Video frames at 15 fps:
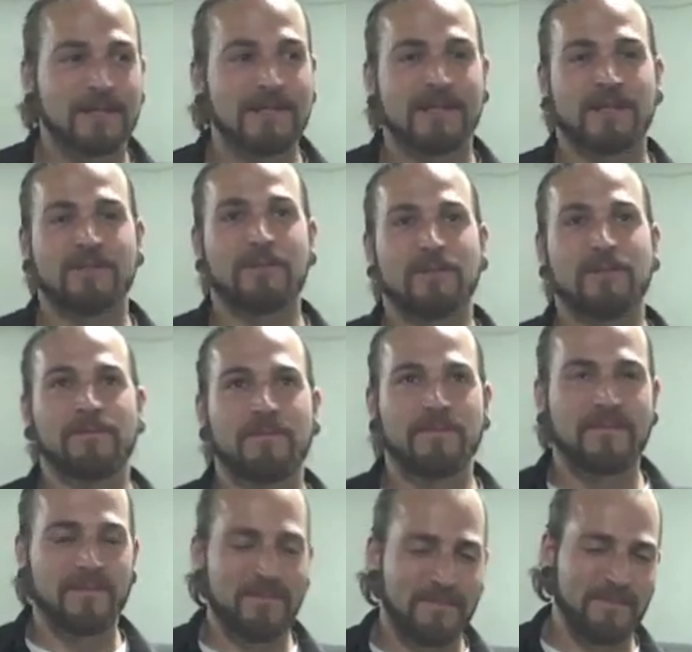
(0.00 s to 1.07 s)
Is that true?
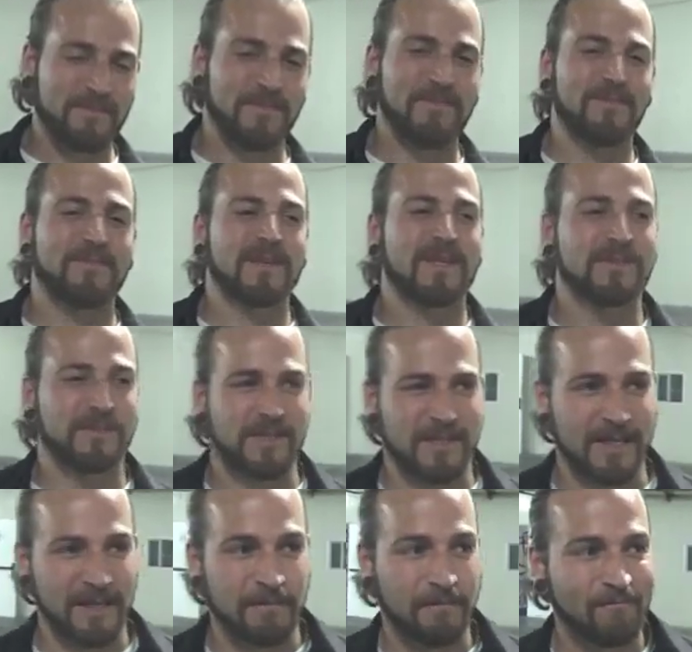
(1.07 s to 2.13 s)

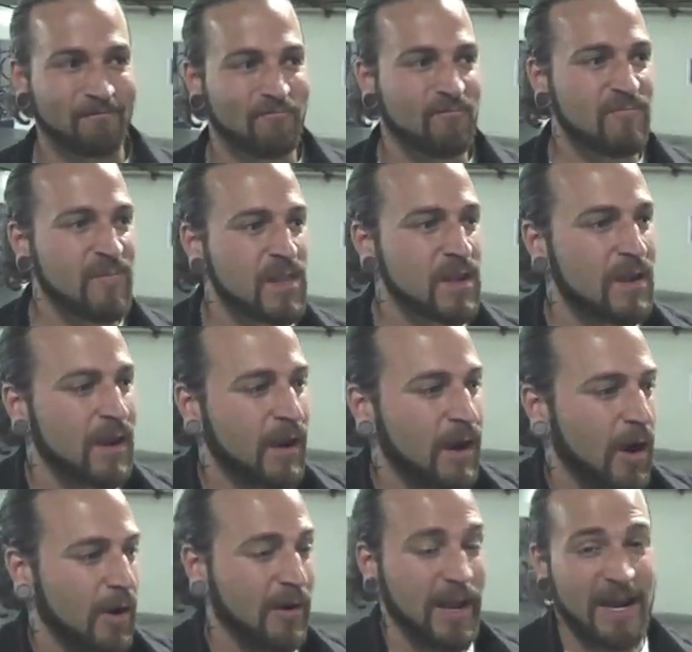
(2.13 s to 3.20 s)
Interesting.
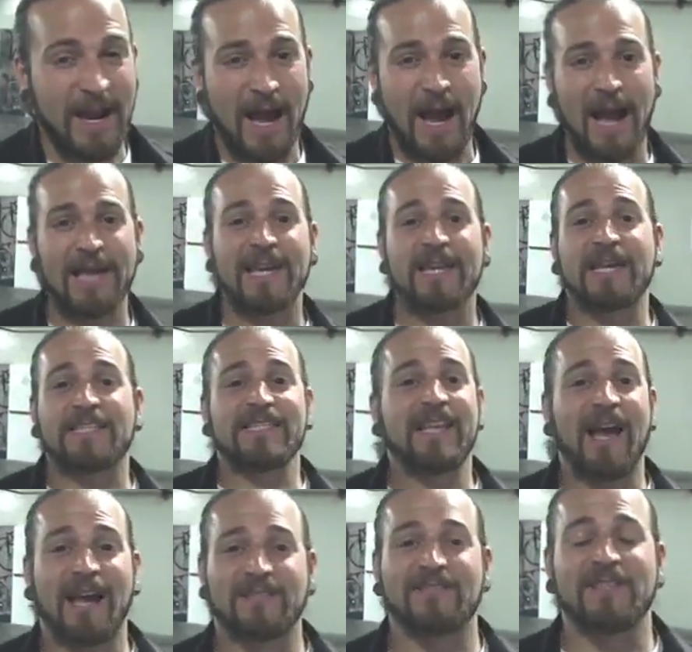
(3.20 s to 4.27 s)
All right, I get
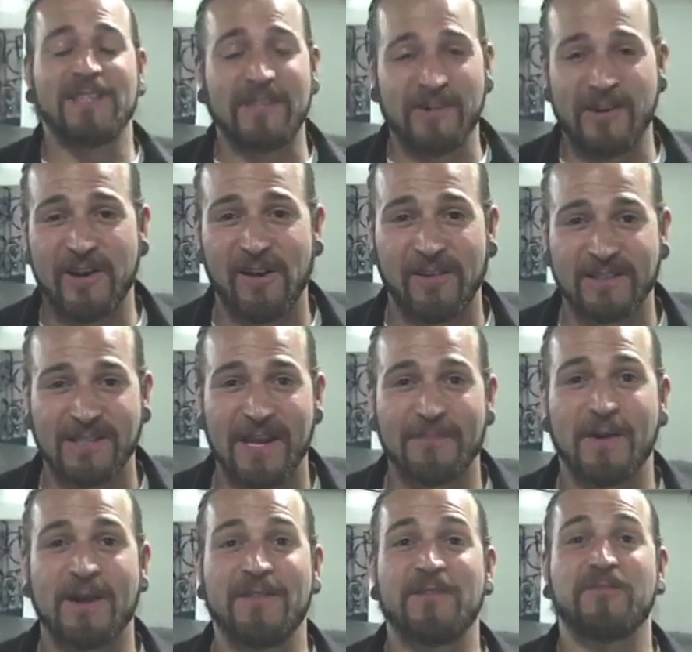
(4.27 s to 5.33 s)
attacked on the internet all the time
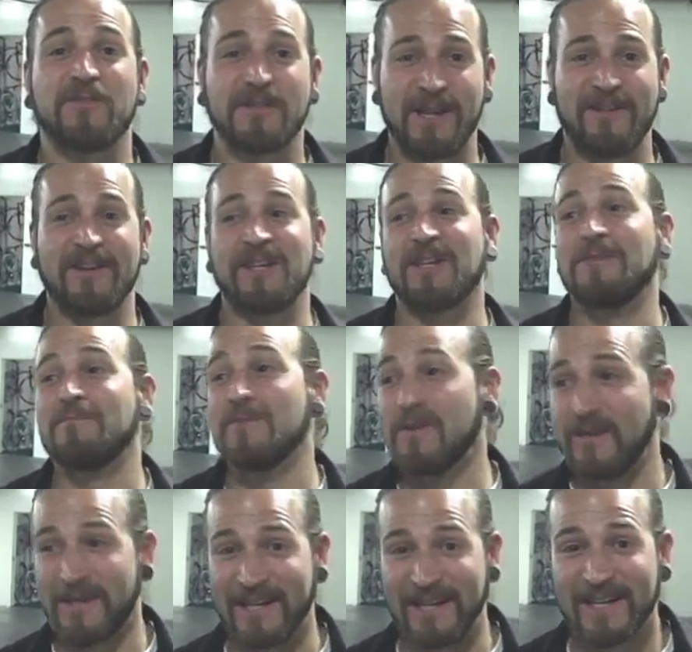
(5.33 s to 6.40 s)
by the fruitarian
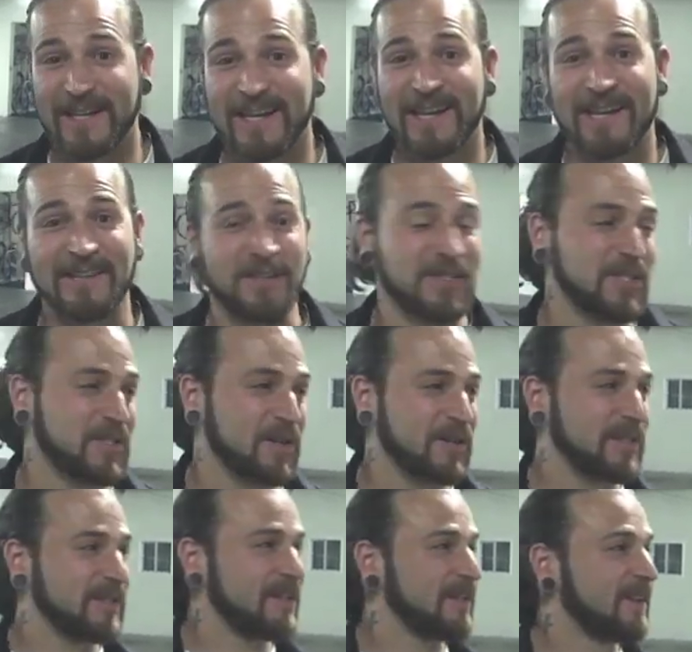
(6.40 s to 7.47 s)
community. And there's
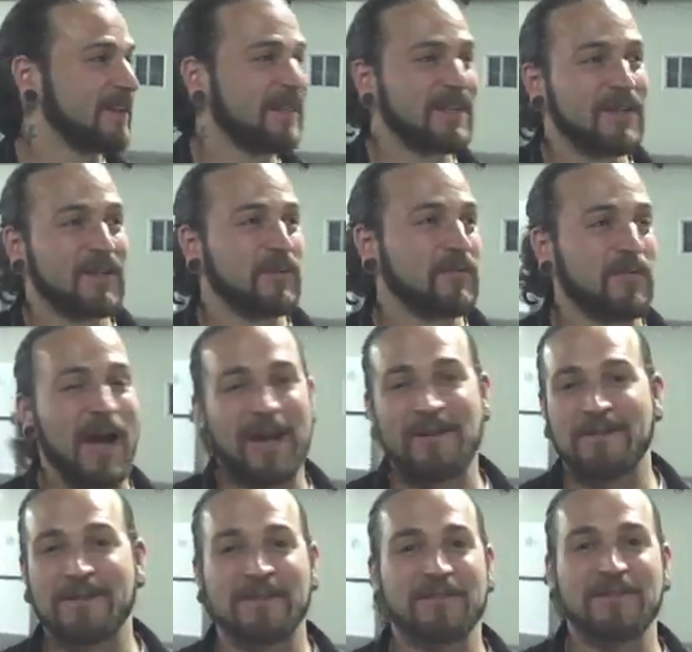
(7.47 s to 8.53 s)
certain
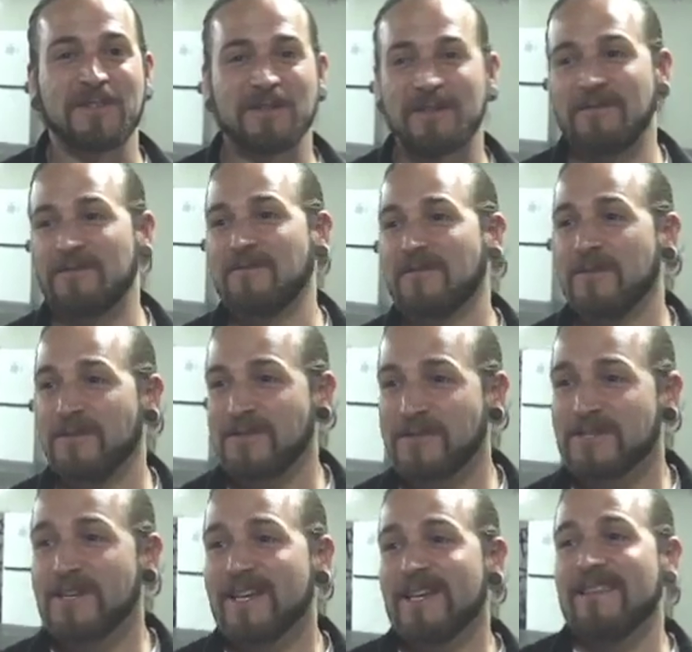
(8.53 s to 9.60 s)
writers of certain
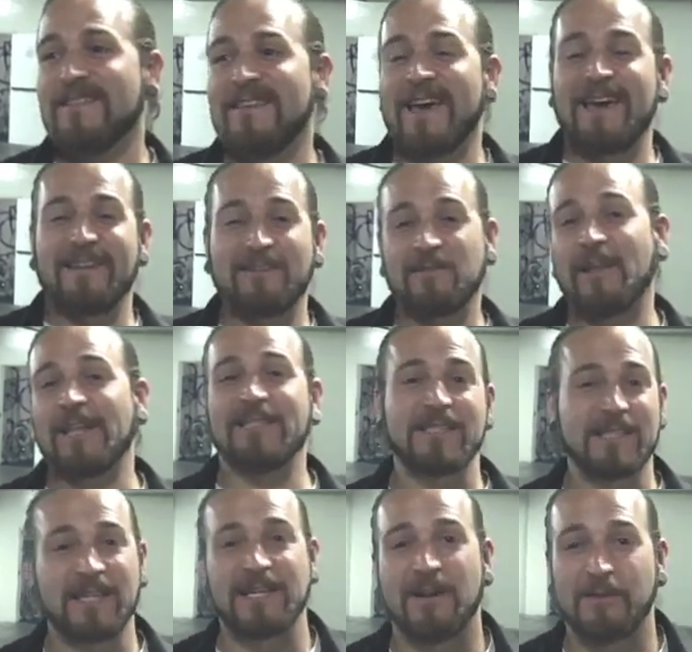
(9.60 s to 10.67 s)
fruits that like to
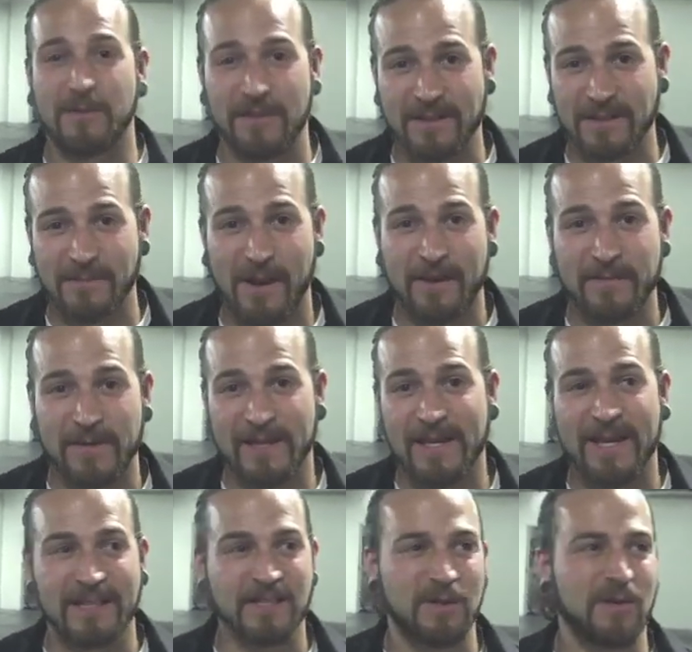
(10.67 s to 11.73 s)
say terrible things about me.
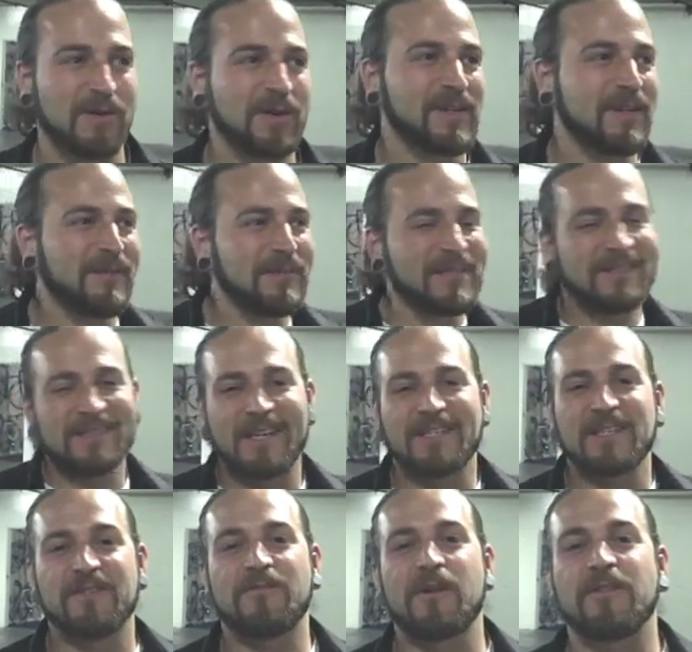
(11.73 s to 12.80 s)
And so, I'm a little
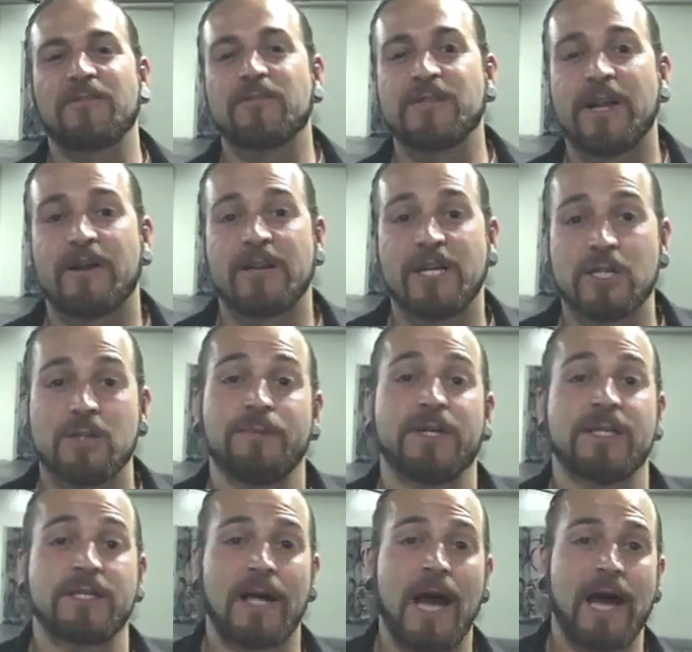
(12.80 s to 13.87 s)
sensitive around the fruitarian issue
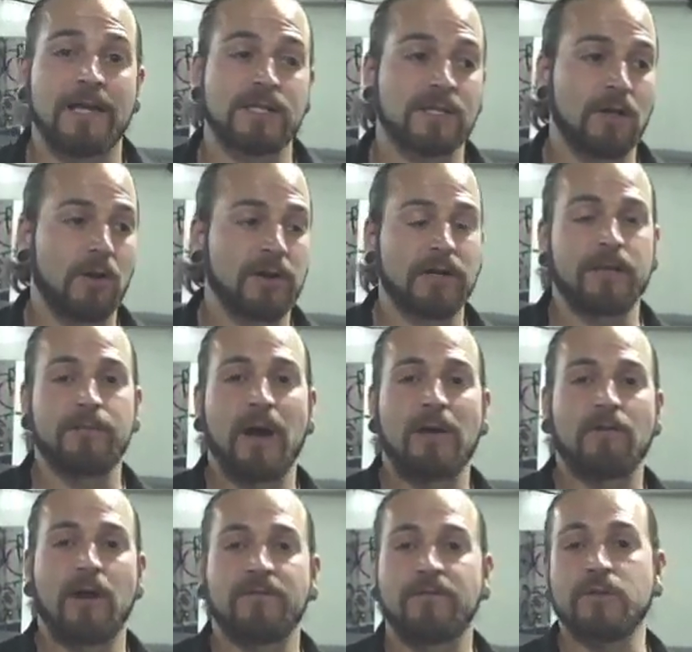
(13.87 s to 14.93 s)
because I started in my
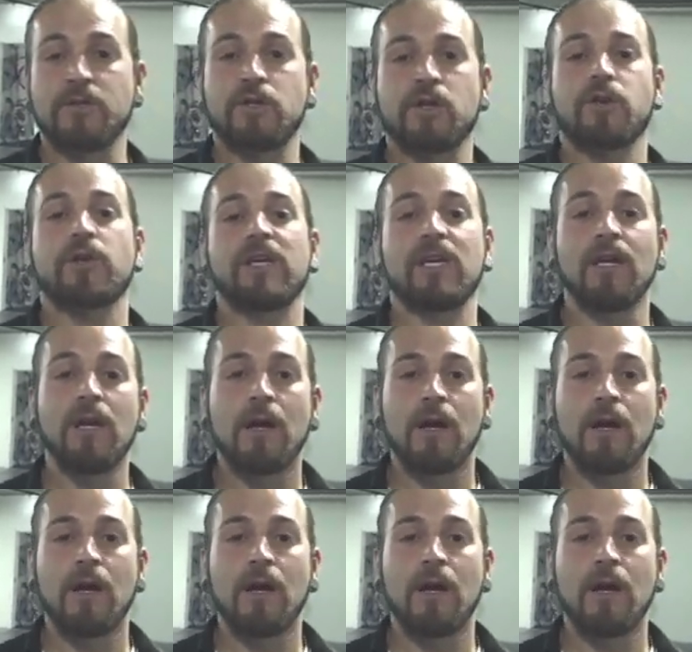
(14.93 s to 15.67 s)
raw food journey